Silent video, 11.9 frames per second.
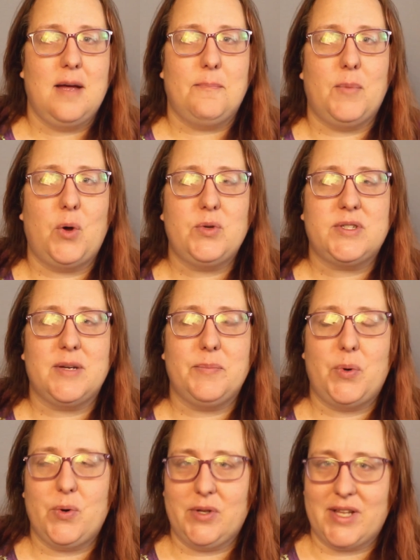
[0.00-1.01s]
Most
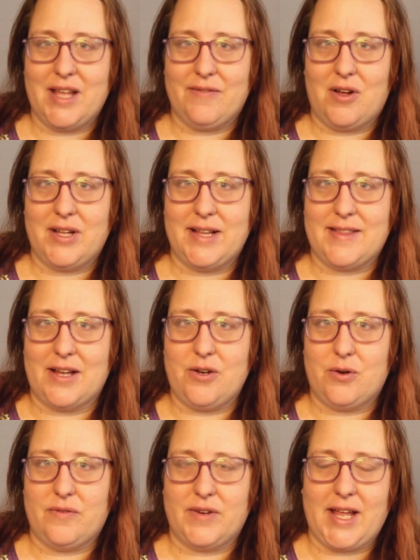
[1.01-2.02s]
importantly of all, hit that
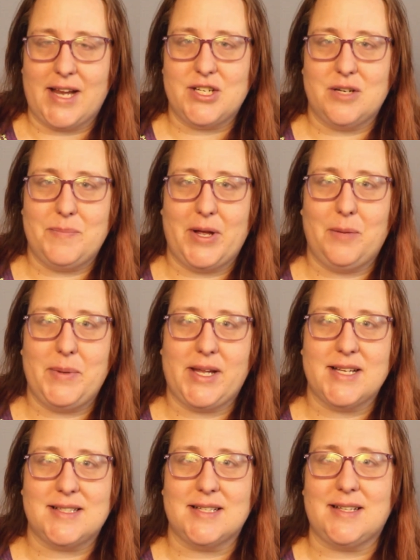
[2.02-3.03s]
notification bell
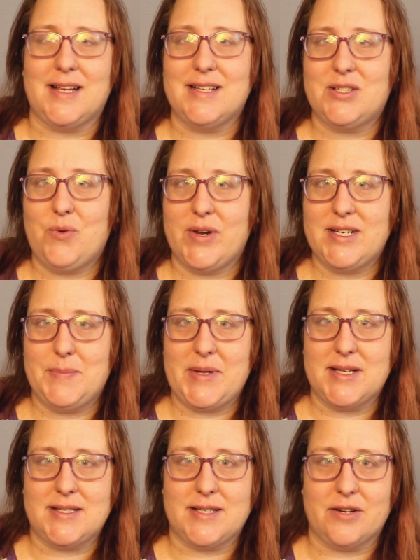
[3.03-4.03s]
because this is going to
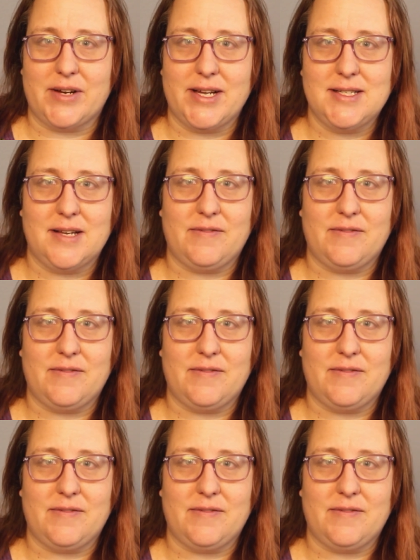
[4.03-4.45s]
be a series.